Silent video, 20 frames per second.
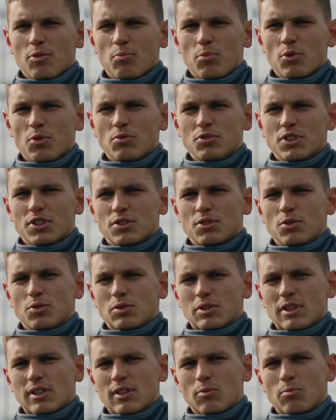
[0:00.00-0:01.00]
improve just
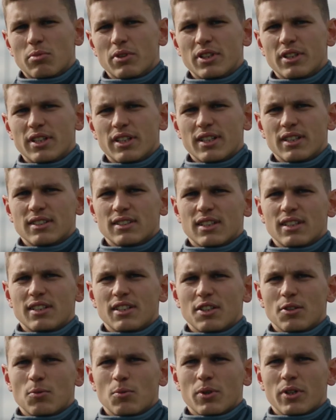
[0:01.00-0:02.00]
those little bit things, I
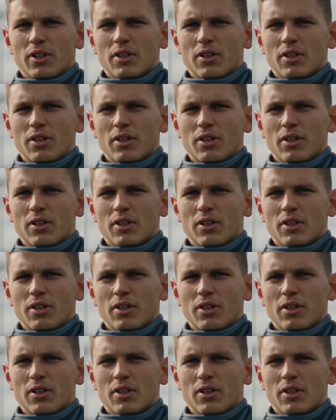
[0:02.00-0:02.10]
think we